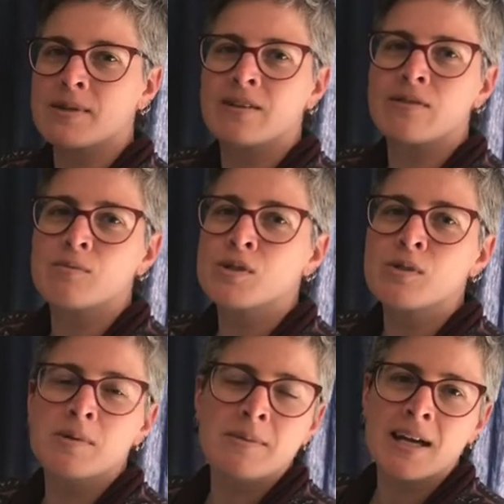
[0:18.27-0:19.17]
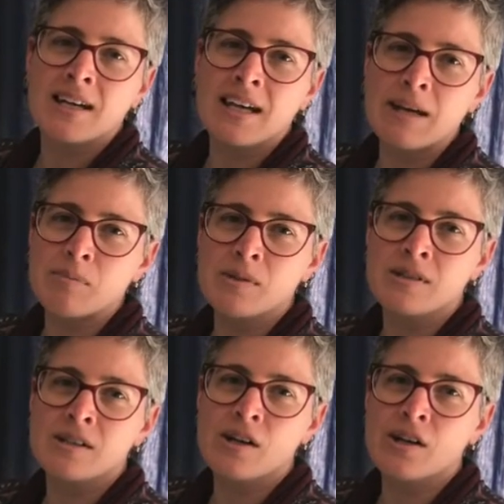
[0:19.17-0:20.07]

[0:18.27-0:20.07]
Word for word: Give them Superman capes,